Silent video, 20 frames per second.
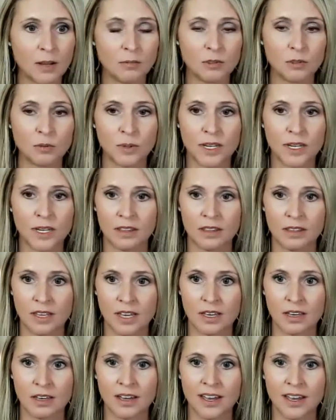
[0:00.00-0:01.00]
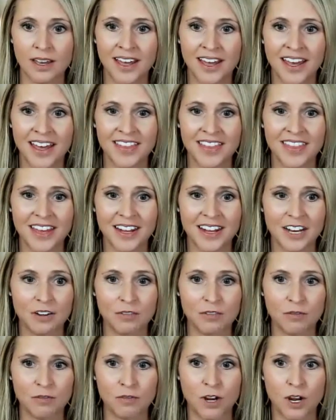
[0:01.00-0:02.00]
times we think that
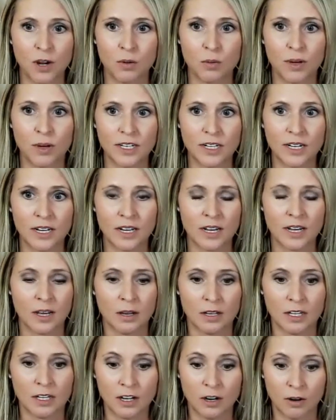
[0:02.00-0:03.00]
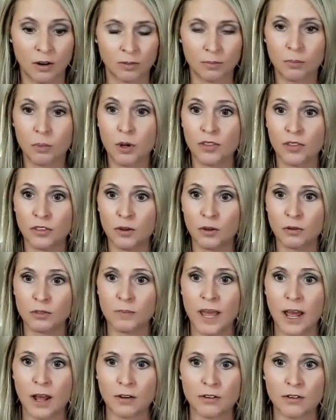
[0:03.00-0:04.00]
if we, put those
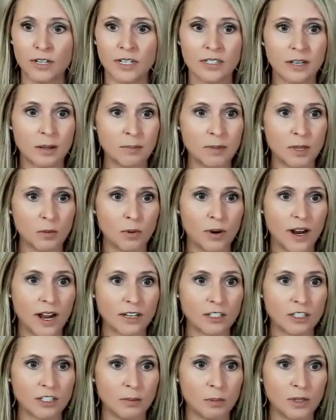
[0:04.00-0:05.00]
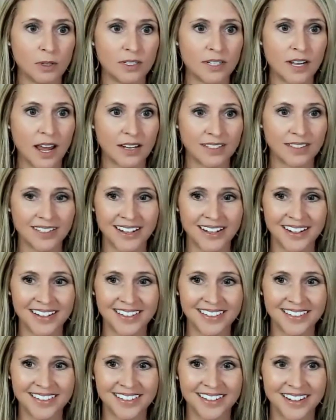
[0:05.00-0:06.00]
boundaries up that we're actually
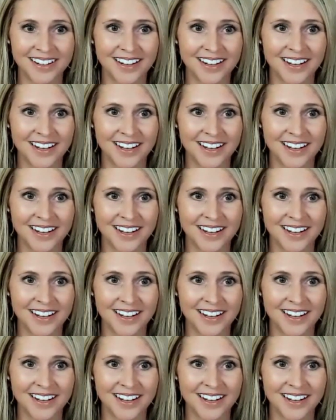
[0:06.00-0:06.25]
protecting